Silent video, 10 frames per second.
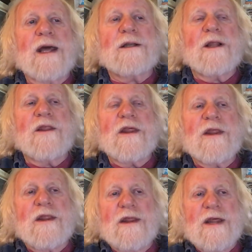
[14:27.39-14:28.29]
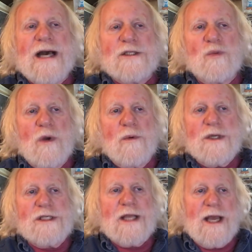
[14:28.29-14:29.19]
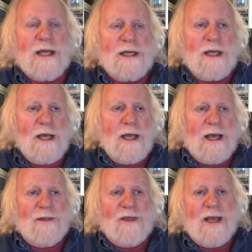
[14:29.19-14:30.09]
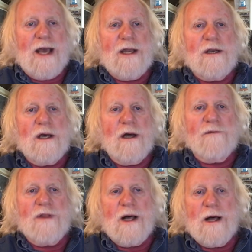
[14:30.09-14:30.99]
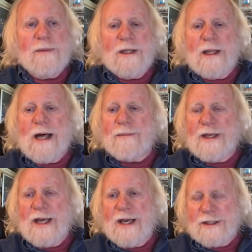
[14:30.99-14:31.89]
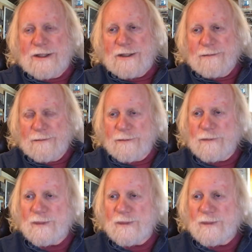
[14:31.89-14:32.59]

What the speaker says: and that's where we stand at the end of the Hobby Lobby case.